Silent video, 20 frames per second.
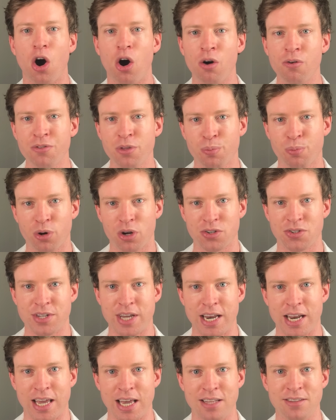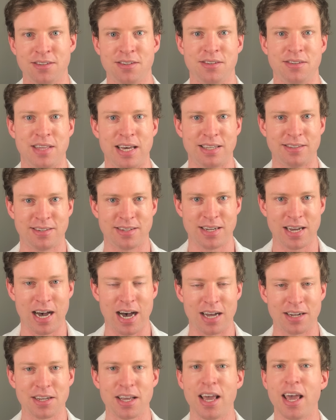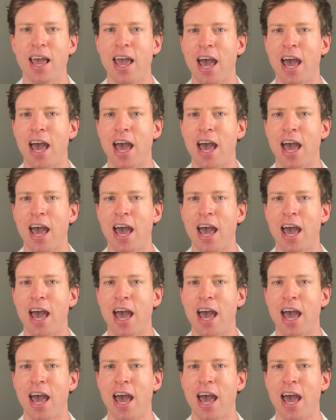of the prostate cancers that start.